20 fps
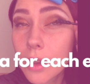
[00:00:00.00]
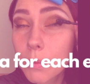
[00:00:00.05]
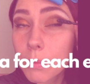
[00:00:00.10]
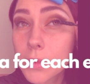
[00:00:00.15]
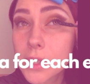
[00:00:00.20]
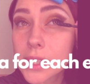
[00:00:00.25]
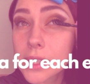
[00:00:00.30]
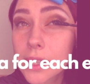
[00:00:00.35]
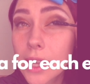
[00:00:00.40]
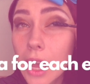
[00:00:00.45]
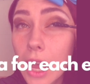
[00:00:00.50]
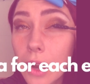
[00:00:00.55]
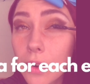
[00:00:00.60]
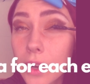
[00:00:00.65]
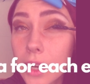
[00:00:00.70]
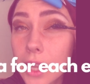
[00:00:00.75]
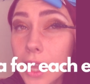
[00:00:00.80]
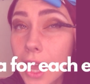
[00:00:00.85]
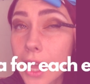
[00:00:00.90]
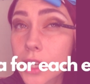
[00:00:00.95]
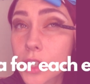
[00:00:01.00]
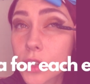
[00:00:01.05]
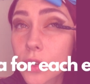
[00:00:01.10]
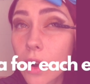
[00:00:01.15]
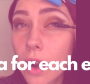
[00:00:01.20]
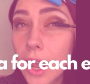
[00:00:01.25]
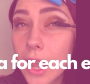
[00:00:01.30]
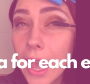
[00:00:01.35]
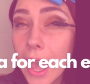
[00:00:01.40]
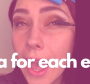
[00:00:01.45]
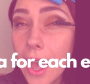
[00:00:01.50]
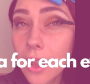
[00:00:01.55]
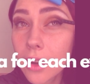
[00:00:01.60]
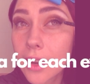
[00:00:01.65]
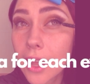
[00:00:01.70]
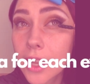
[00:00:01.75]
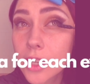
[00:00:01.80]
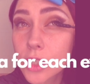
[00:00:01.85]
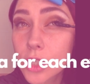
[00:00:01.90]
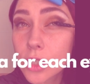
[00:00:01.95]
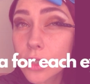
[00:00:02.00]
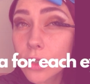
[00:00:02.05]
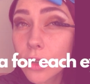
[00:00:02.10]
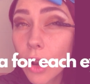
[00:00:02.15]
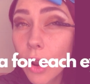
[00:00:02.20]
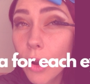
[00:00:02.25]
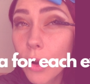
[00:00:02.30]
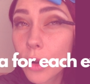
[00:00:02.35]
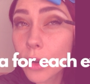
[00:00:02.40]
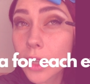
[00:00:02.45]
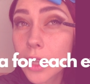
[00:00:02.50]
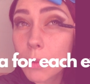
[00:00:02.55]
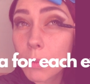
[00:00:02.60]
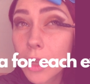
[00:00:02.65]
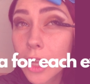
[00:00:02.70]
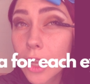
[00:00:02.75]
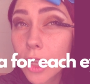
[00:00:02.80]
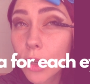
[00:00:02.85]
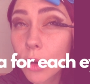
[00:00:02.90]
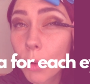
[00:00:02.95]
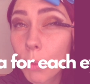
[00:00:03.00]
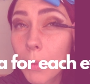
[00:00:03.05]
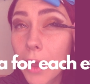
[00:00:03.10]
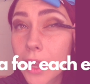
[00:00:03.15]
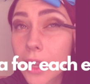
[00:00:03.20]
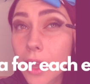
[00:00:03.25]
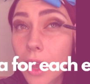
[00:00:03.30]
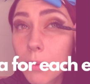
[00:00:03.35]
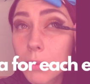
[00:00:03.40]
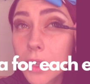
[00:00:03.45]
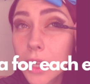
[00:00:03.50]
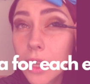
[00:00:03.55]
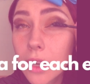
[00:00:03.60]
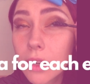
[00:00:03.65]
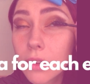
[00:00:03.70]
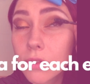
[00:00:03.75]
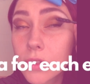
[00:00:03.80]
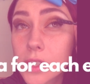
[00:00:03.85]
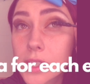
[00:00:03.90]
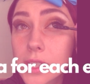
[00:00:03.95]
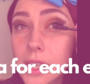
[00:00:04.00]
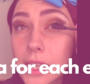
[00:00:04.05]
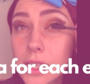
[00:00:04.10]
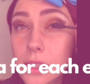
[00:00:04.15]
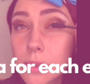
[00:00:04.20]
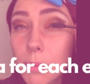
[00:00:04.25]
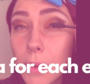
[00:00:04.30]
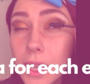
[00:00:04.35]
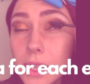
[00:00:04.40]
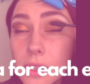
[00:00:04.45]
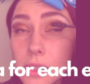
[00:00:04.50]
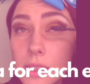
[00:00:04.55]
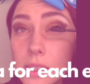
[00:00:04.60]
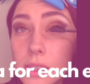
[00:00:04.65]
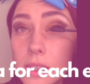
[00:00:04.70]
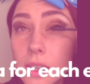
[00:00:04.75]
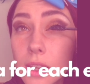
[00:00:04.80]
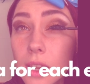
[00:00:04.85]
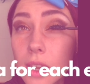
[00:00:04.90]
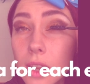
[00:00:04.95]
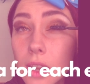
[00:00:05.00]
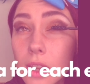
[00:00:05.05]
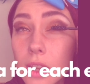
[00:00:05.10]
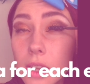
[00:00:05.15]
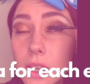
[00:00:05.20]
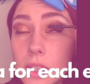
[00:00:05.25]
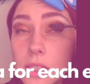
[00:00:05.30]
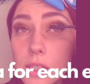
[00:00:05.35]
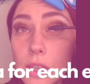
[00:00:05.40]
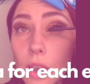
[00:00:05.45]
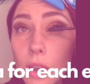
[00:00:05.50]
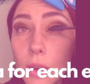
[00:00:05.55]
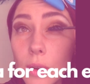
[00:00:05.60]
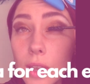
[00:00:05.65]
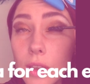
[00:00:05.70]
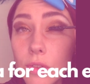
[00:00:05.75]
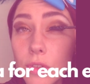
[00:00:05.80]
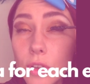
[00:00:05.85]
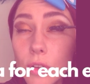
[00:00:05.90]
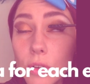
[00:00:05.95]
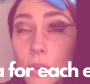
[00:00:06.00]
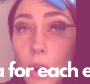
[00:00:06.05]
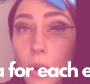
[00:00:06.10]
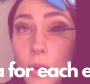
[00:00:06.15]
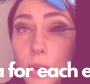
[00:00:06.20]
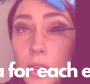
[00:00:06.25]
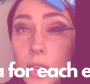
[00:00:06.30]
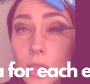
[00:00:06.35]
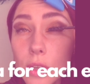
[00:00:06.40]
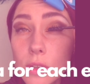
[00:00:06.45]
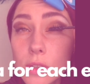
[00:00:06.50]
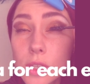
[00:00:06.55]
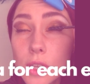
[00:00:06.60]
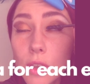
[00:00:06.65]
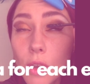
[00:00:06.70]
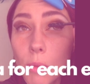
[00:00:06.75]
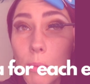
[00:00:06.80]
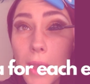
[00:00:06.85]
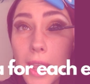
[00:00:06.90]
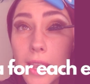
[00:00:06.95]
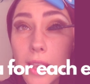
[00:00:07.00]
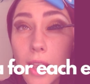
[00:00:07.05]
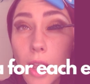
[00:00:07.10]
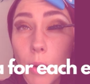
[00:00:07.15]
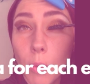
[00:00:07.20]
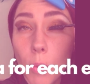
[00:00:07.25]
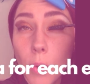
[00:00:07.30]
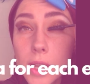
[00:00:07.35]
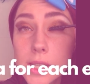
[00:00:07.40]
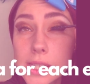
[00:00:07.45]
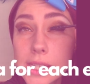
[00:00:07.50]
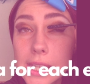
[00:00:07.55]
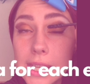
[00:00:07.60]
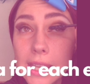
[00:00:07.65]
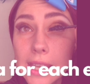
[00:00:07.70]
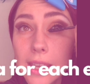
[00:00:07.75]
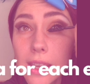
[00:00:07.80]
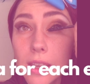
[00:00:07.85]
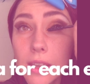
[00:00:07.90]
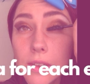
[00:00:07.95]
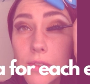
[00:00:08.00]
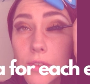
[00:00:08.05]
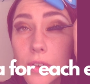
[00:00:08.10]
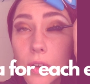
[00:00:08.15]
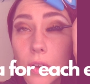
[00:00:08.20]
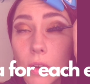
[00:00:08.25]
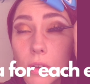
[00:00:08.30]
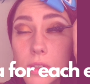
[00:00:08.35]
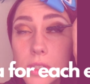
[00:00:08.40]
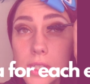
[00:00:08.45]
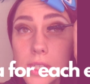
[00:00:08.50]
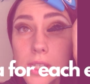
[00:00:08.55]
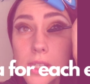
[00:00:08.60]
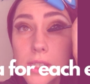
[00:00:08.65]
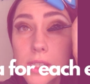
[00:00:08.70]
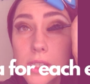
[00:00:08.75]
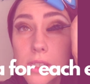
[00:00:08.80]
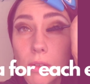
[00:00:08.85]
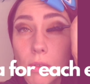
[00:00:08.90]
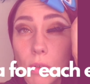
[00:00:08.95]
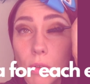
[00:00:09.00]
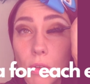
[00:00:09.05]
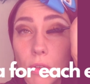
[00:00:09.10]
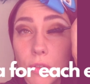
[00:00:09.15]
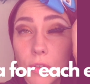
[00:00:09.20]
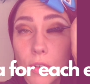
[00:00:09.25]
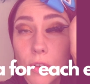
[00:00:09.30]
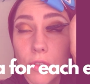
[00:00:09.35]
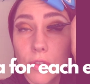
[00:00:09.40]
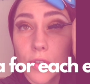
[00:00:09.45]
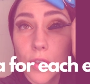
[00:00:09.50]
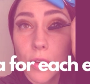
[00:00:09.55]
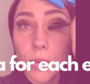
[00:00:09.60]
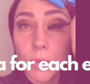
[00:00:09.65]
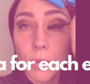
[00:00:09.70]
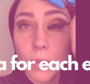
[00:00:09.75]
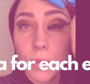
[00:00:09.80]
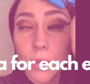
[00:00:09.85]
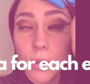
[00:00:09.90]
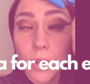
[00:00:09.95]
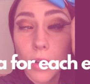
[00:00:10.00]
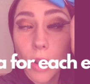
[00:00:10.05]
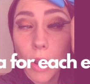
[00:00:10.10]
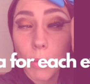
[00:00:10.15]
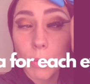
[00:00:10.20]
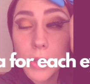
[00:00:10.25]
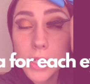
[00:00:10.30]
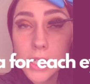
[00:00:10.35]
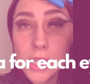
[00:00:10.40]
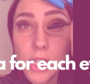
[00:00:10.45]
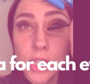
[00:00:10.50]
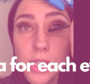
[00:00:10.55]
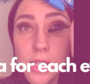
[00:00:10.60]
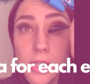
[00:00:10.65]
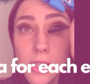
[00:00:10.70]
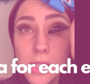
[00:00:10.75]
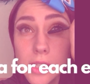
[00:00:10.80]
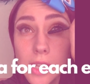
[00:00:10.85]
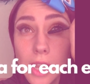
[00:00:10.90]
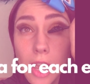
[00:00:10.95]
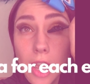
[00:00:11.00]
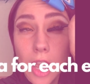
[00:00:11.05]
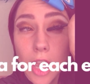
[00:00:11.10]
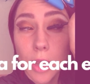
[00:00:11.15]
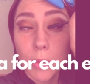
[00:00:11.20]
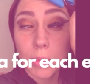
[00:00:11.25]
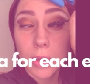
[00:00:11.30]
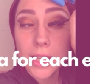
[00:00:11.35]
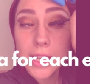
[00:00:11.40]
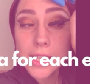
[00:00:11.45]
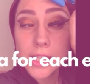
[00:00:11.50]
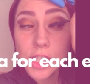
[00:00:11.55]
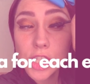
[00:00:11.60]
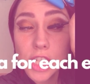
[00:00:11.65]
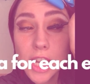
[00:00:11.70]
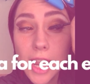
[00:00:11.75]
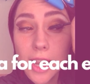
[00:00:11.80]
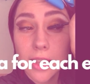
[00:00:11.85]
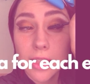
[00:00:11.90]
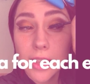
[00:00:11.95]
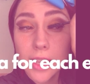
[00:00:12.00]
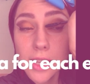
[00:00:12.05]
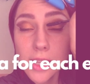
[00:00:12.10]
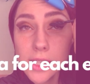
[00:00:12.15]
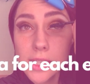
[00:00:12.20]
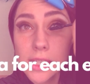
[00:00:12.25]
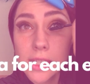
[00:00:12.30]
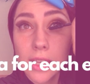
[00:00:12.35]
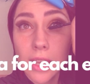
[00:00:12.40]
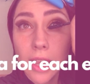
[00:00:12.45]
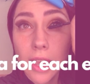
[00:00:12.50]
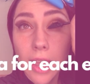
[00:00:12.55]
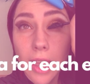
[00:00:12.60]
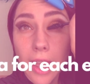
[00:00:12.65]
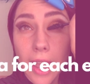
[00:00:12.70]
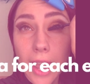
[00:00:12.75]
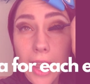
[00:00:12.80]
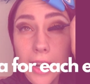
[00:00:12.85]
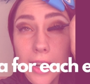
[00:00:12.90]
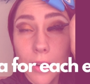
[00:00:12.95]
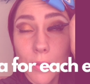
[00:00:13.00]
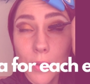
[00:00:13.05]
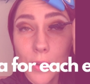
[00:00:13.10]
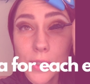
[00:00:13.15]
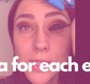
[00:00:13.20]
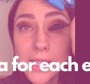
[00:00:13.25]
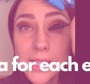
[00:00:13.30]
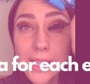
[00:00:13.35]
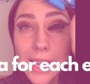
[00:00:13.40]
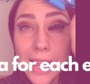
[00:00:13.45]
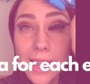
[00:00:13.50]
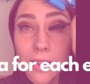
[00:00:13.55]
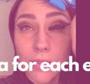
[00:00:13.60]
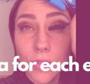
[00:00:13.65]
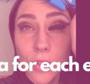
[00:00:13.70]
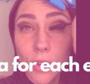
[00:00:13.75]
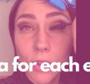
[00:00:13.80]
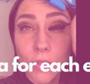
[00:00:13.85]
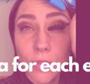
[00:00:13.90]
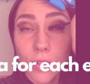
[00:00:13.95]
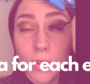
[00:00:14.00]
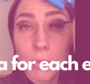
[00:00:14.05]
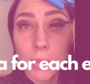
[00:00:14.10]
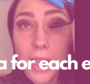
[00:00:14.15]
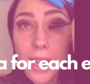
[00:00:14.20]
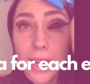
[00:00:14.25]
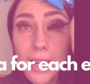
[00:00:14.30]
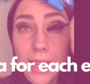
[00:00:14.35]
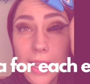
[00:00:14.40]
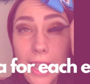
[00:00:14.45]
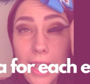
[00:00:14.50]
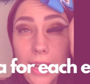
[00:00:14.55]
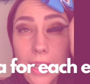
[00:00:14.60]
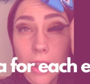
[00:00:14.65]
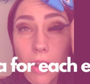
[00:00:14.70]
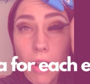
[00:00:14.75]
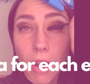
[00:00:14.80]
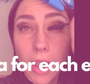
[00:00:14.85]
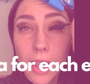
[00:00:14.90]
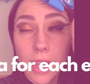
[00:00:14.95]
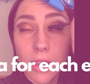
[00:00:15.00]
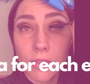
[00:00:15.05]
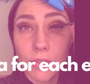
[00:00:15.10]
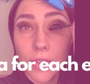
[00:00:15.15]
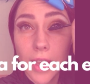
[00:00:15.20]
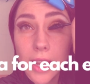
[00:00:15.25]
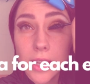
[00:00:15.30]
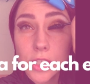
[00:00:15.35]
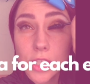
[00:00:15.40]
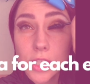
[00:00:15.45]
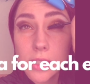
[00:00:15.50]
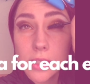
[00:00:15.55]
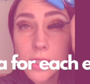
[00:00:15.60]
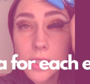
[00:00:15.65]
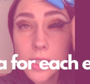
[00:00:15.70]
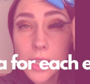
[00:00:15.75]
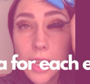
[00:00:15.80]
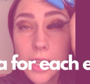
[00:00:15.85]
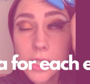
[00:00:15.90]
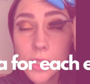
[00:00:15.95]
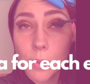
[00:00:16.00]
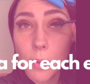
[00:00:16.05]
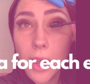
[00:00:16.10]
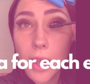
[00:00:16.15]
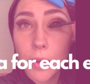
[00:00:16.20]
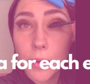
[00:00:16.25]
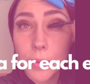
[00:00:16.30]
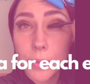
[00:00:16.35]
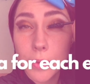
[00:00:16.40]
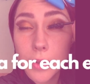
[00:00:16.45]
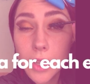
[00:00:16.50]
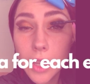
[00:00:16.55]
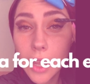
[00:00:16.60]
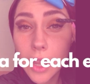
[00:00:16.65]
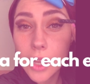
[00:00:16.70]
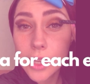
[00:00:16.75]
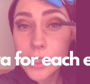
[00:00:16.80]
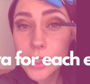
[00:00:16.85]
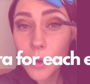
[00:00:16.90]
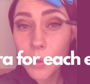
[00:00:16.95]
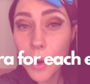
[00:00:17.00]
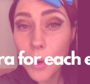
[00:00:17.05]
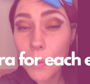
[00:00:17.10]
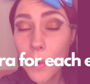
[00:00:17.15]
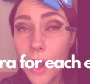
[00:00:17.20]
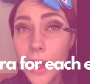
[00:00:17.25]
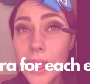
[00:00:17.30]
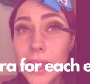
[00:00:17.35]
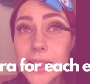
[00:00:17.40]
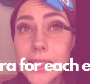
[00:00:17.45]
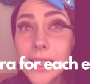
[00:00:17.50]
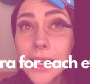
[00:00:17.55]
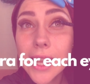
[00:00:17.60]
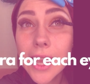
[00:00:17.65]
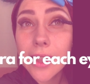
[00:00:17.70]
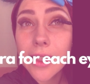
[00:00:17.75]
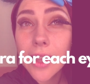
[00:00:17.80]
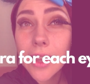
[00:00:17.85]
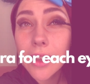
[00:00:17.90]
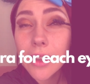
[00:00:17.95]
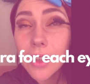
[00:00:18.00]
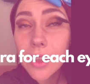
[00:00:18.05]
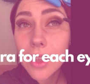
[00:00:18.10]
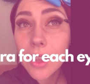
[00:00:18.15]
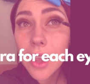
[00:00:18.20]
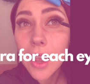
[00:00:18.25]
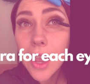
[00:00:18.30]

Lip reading: Mascara can dry out and should only be in your makeup kit for 6 months. So if you're only using your makeup once a year for concerts or for a few competitions, please check this, and it will save you from getting any eye infections as well. So we're working together.